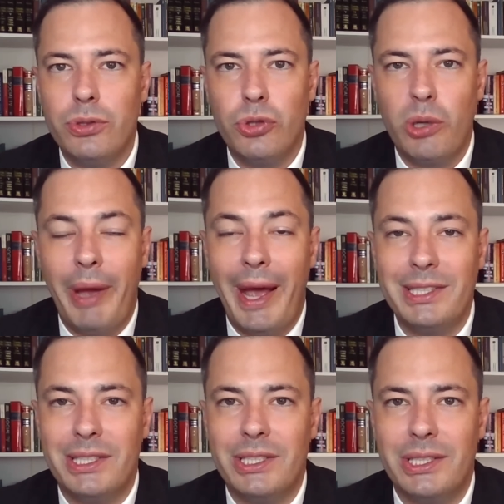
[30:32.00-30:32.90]
look
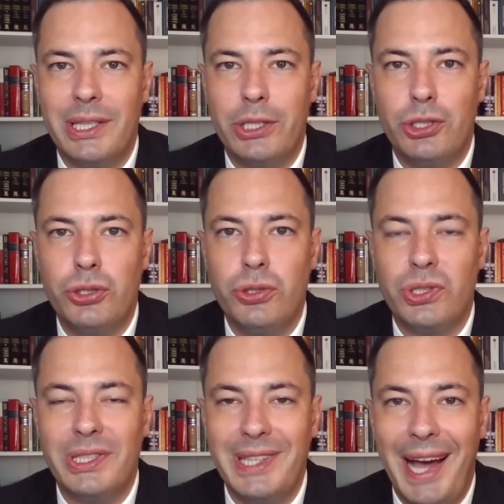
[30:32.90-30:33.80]
past this and they
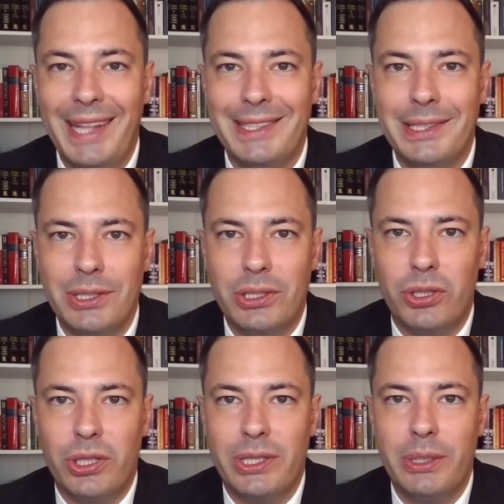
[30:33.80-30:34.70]
choose not to
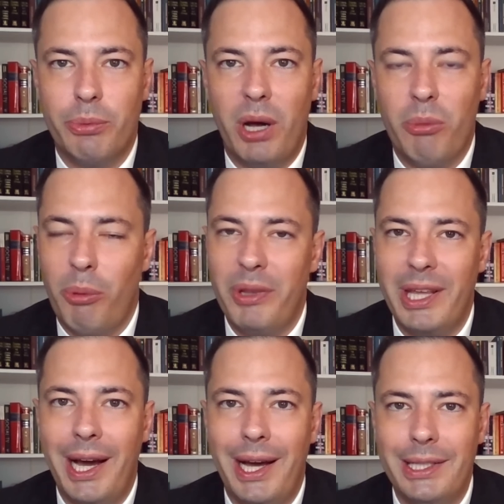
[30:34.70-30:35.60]
look the problem in the
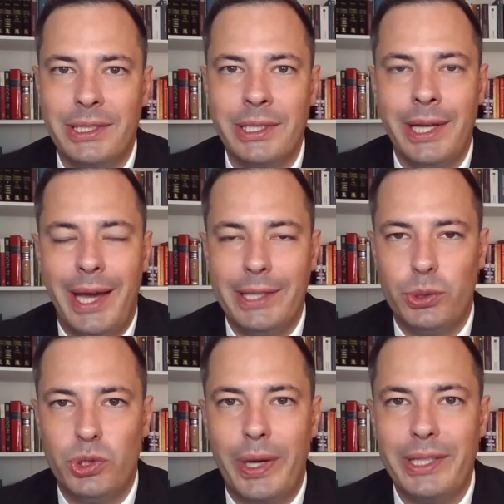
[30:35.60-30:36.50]
eyes and to
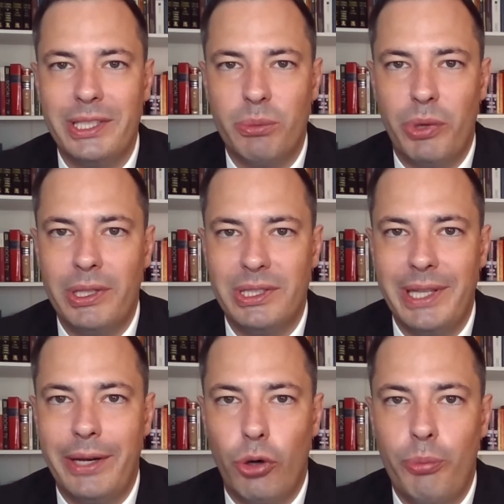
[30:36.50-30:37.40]
address it, but
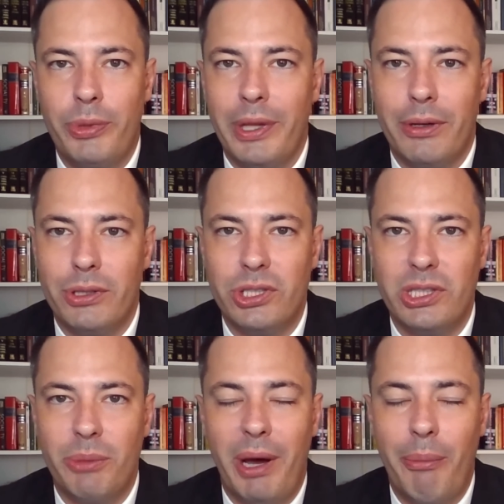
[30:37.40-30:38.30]
instead hope that it'll just
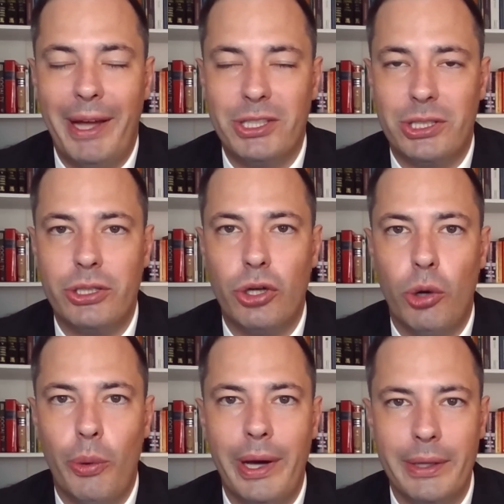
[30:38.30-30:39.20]
somehow magically go
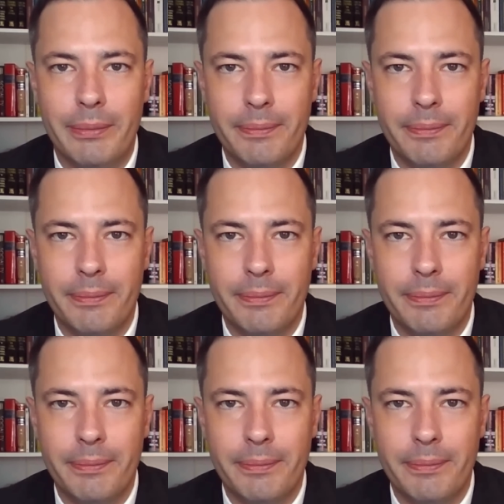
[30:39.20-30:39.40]
away.